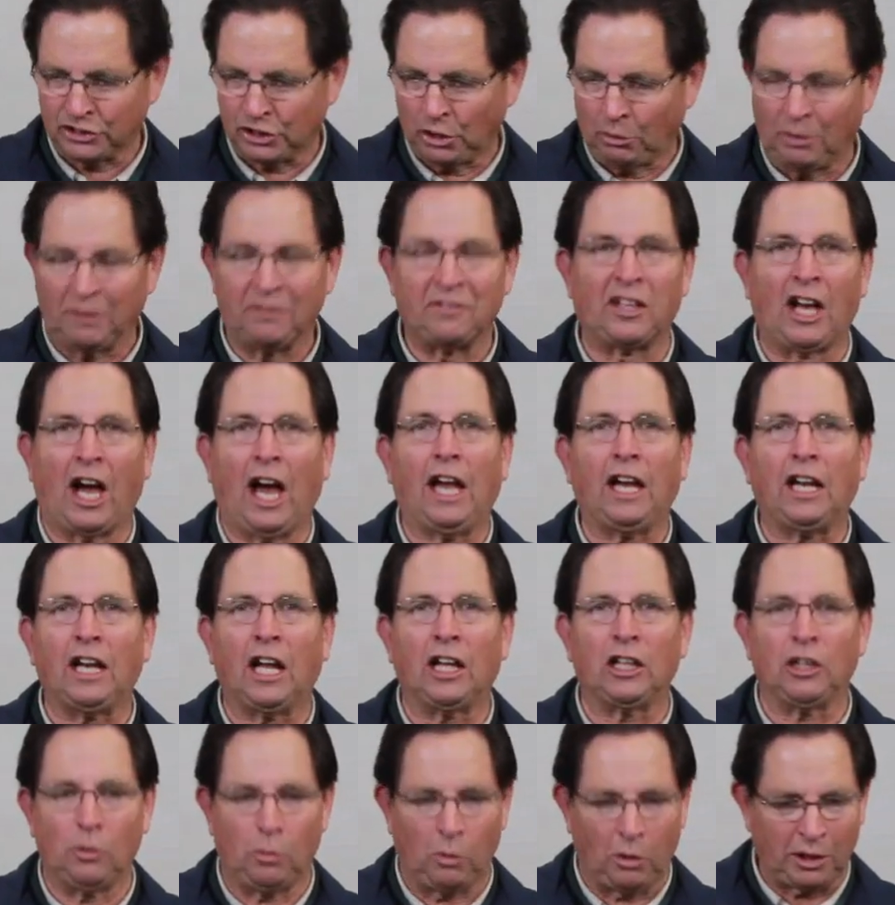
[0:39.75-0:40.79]
So we've got it
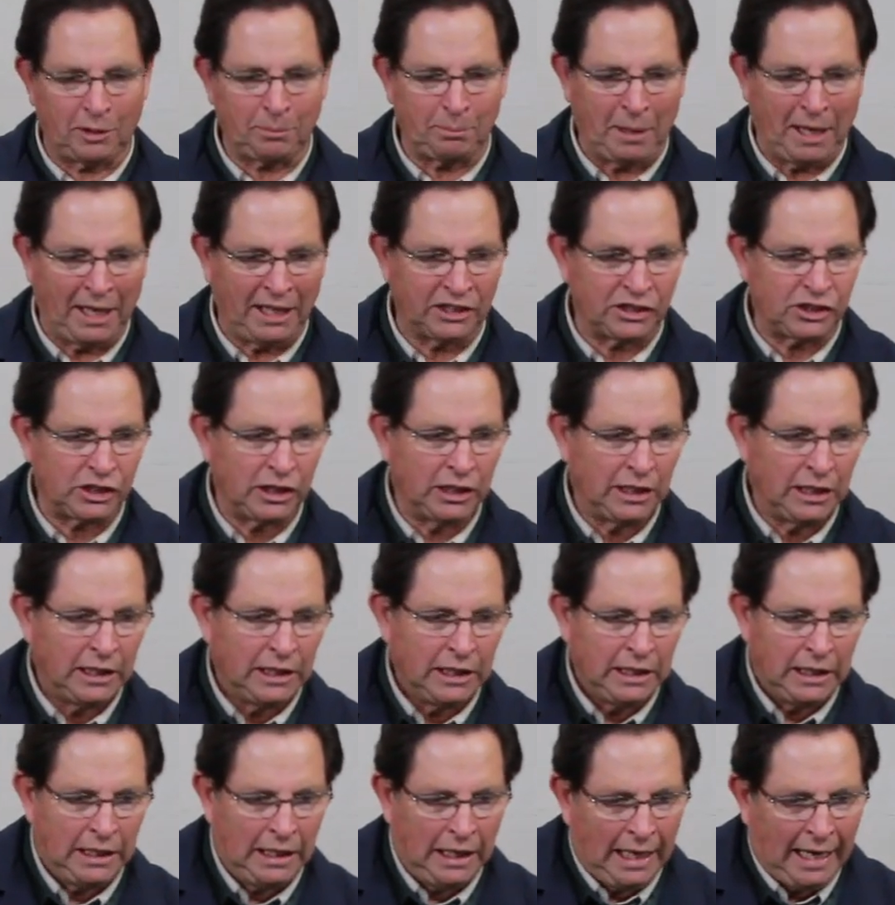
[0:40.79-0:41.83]
on the workbench,
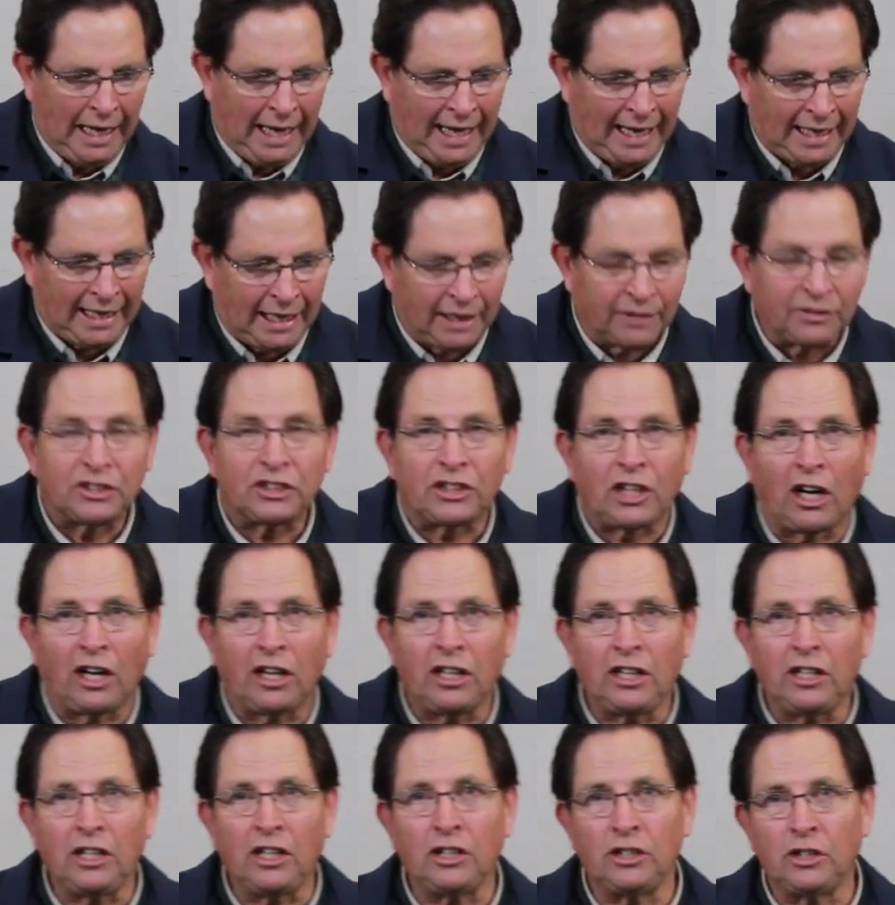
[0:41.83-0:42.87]
and I've
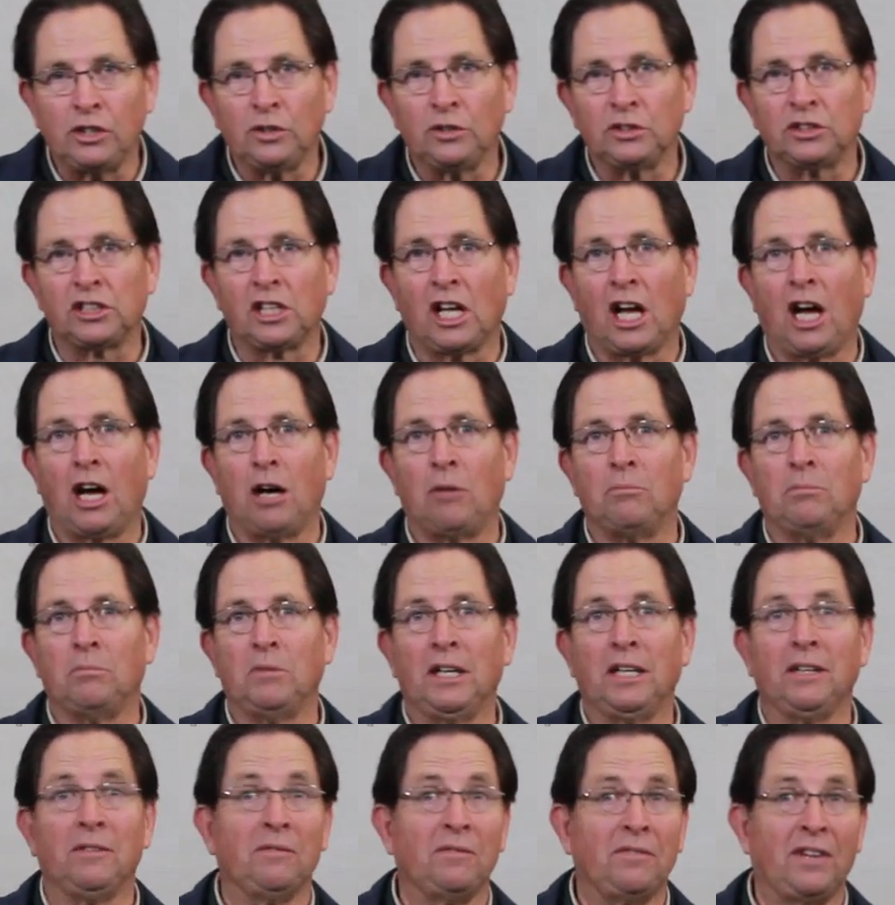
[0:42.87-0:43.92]
started to do some
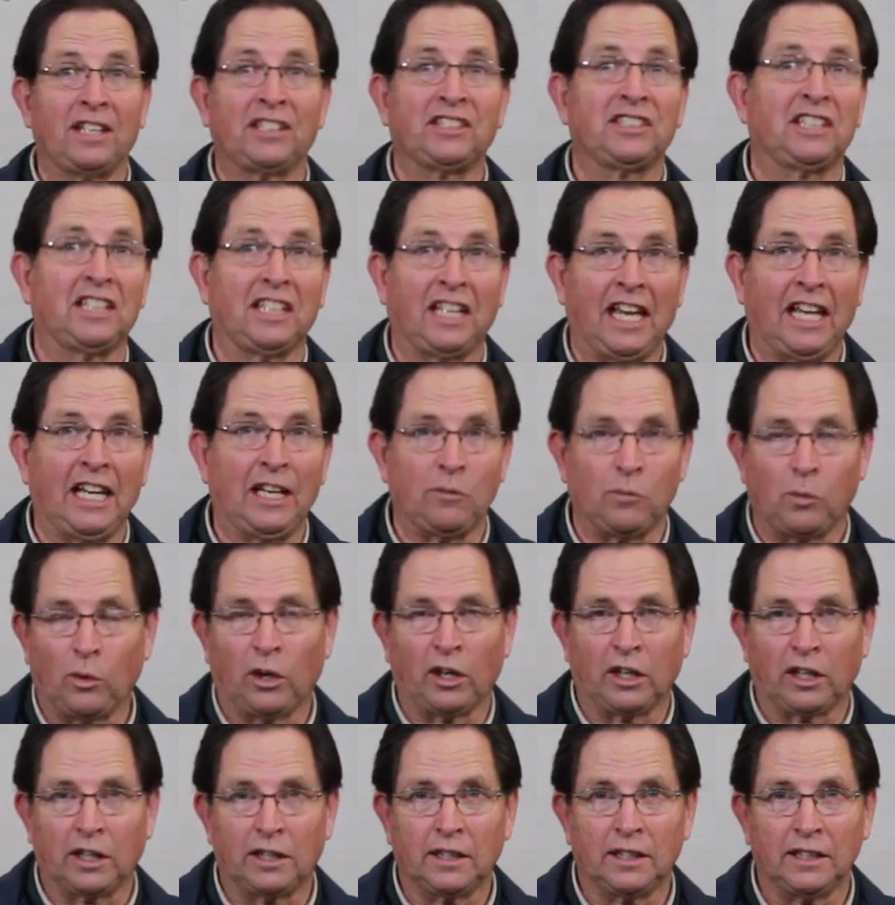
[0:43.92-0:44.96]
investigative
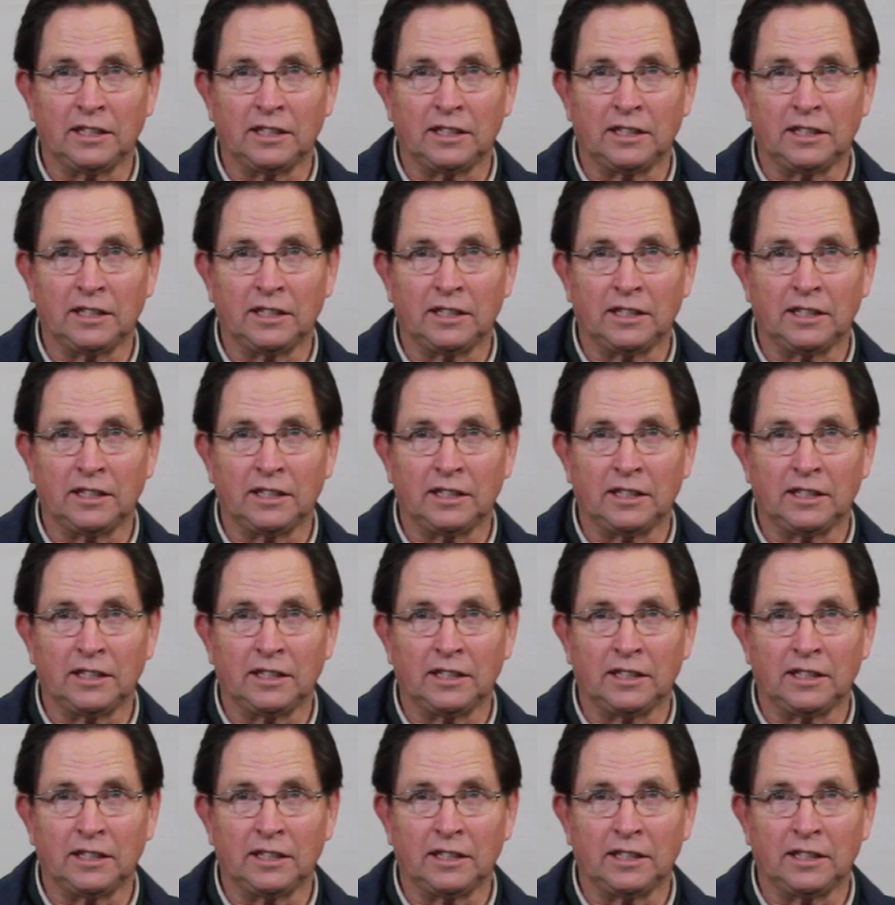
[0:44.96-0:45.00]
work.